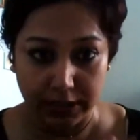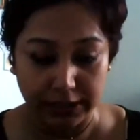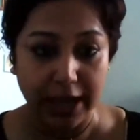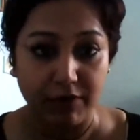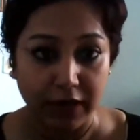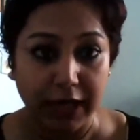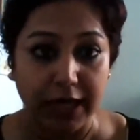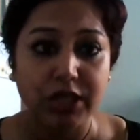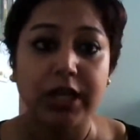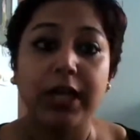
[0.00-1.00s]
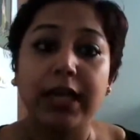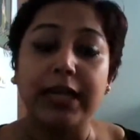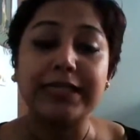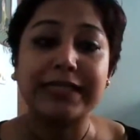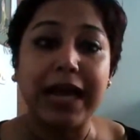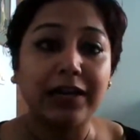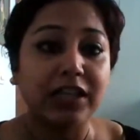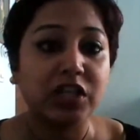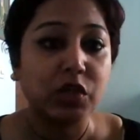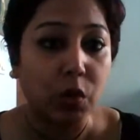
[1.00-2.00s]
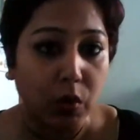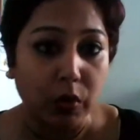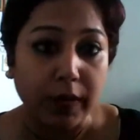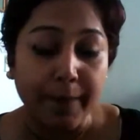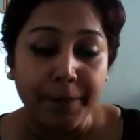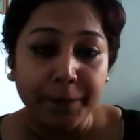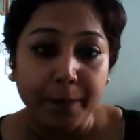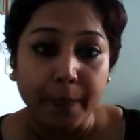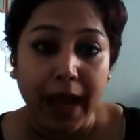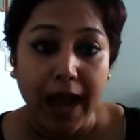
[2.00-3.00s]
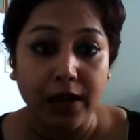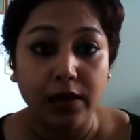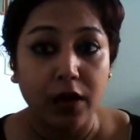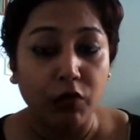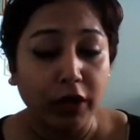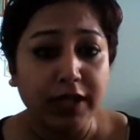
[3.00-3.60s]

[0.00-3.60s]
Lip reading: their village and start the school. And